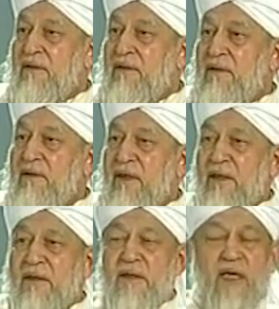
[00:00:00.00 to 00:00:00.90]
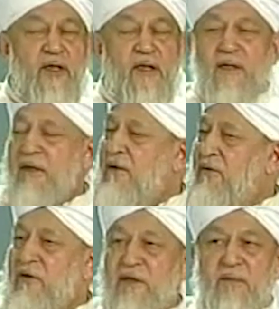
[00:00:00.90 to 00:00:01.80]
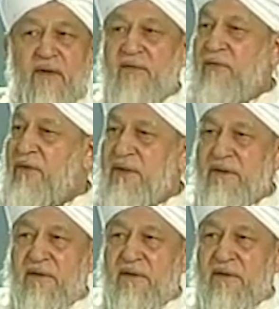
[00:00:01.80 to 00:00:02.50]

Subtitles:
then nothing can cure them afterwards.